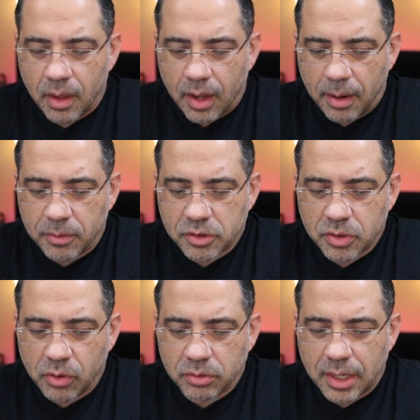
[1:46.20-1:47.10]
I'm going to
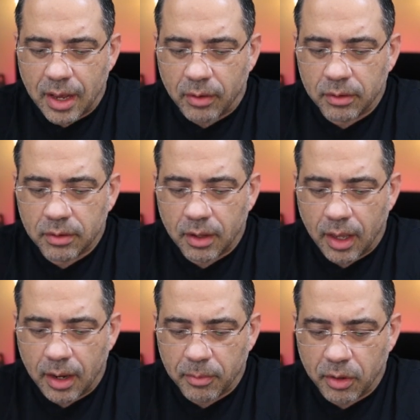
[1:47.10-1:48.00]
scroll down
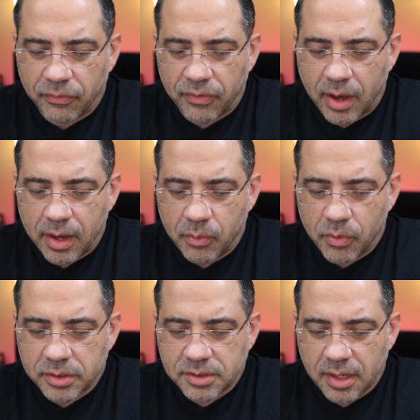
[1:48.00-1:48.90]
and I'm going to find
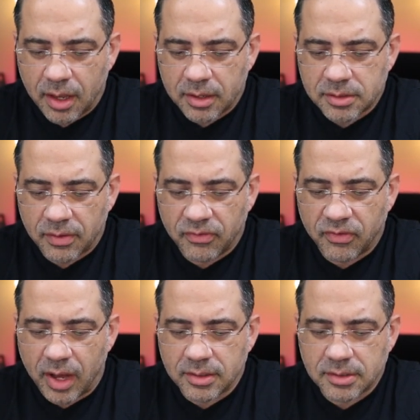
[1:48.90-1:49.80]
where it says
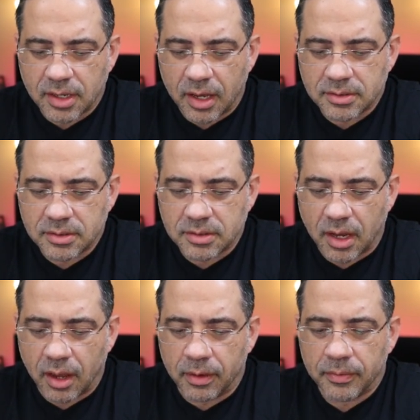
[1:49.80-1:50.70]
font size and
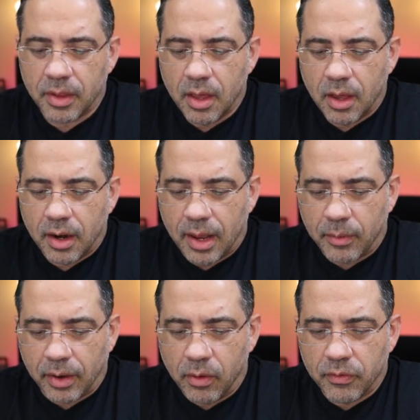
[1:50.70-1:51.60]
style. Now
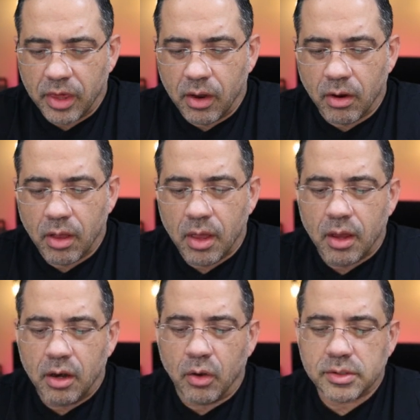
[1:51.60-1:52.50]
when I go over here,
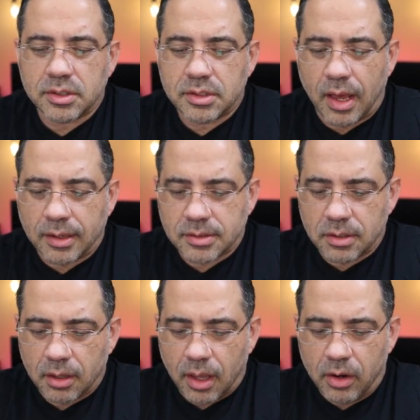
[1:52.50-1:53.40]
notice the
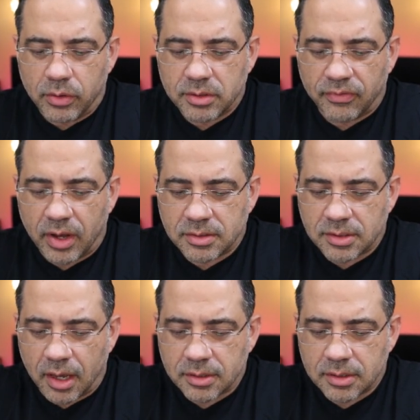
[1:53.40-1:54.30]
text and notice the font
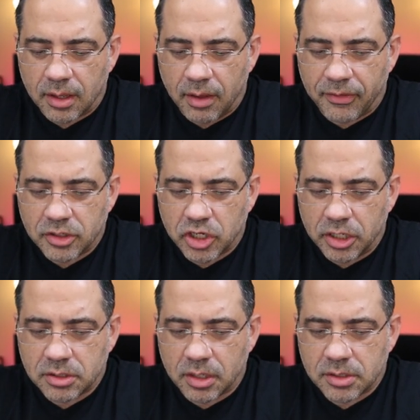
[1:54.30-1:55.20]
size. If I
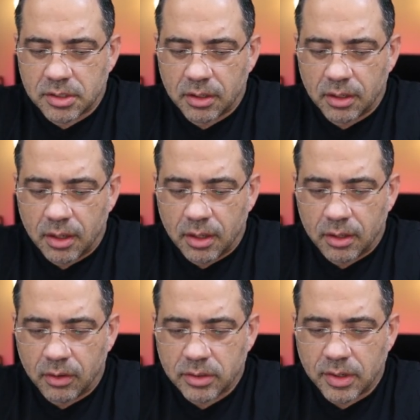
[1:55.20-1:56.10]
change this,
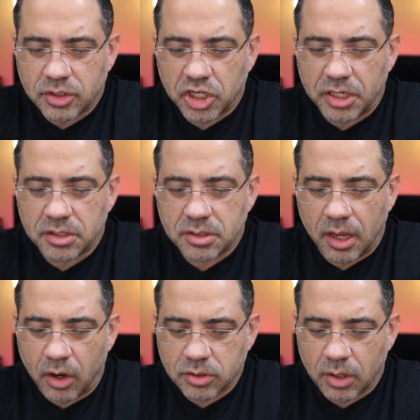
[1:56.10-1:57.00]
notice how it changes
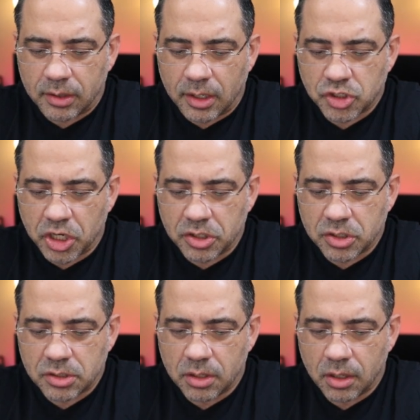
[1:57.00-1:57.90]
and also how that
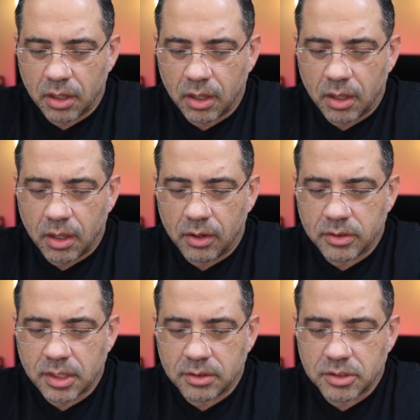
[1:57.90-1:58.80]
changes.
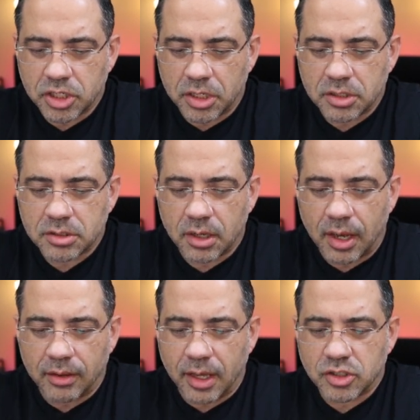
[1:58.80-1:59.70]
Notice how this changes and
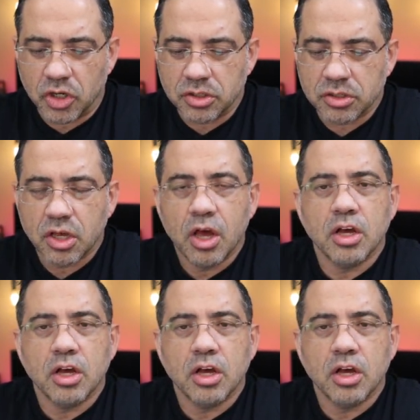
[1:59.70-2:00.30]
how that changes.